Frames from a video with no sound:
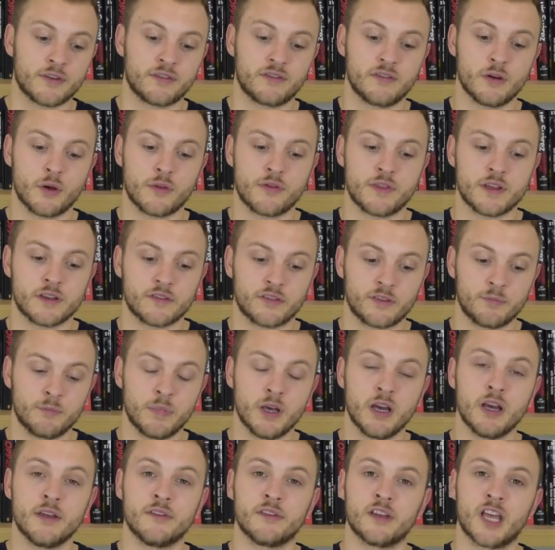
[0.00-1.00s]
I still think
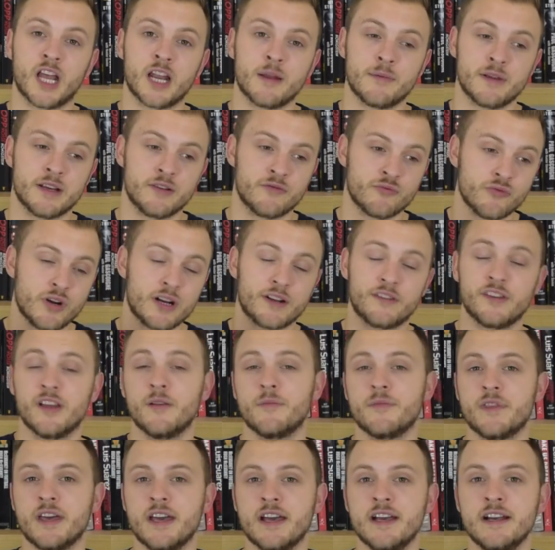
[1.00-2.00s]
Spurs are going to be right
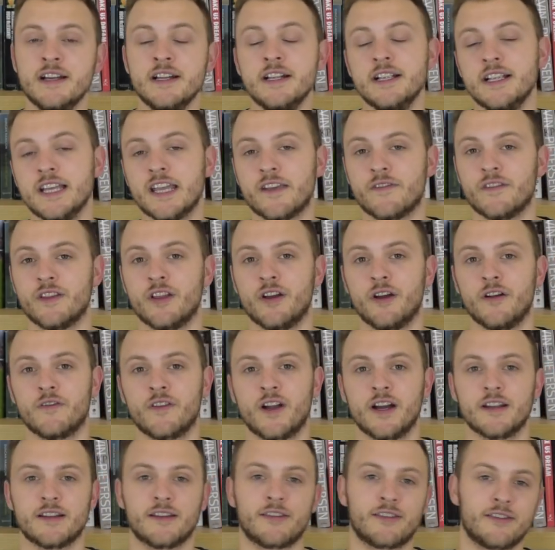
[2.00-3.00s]
up there, even though
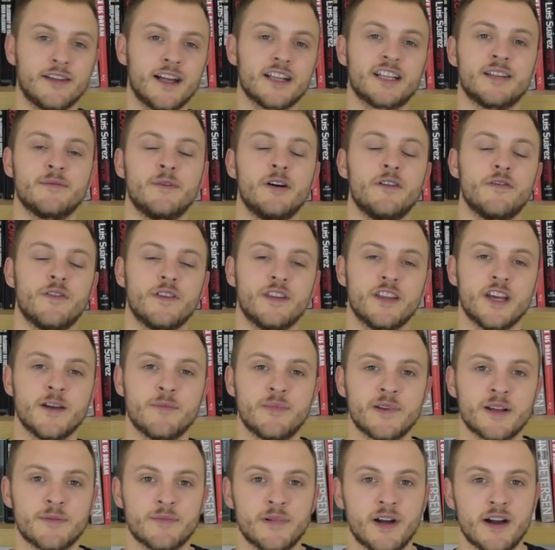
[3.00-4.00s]
I've kind of slagged them off in the
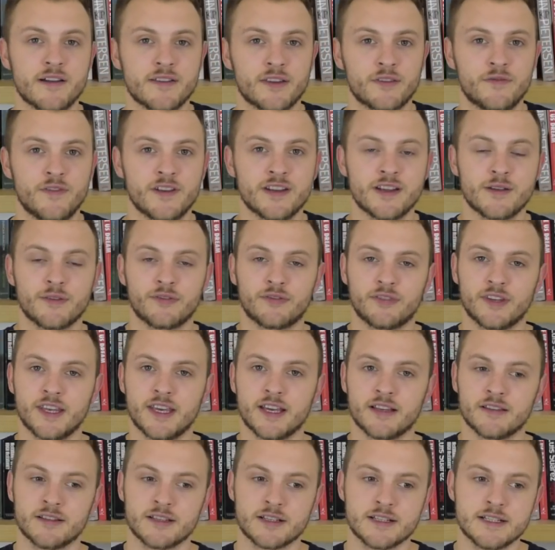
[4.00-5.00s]
opening part of this video
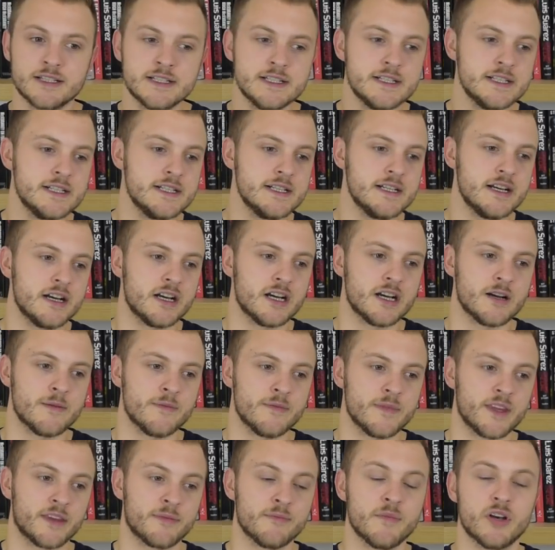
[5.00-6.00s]
saying that
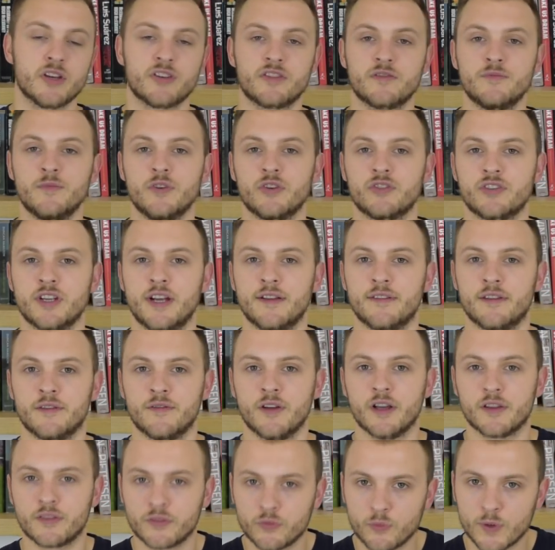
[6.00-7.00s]
there's much more chance
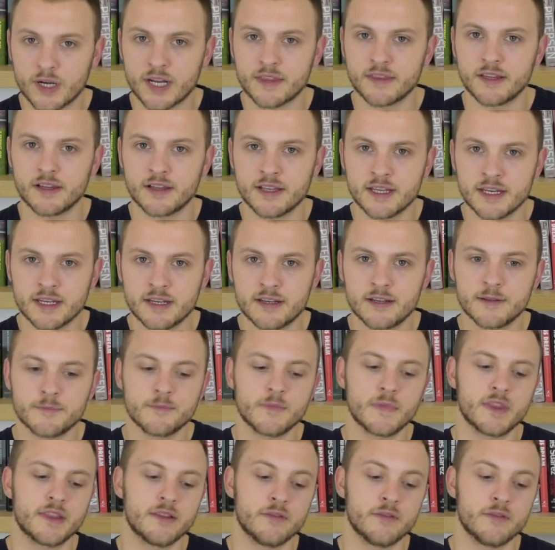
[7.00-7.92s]
of us winning the league.